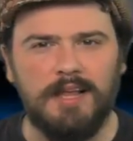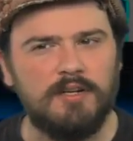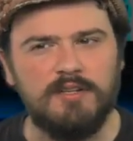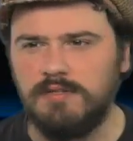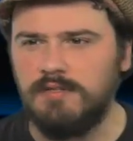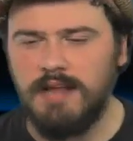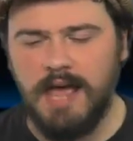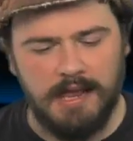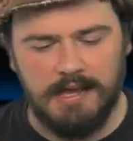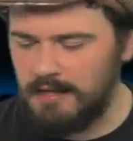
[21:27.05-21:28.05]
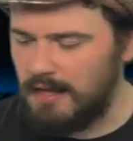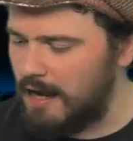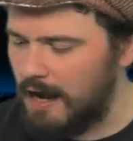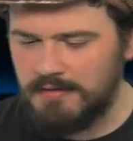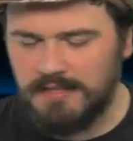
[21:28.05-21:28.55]
Like on a Sunday,
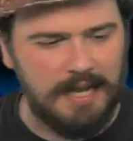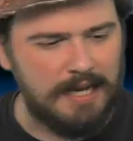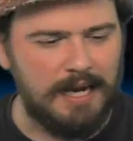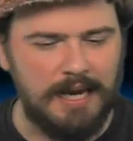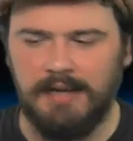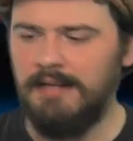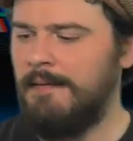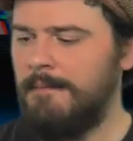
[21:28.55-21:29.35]
like I'm sat there.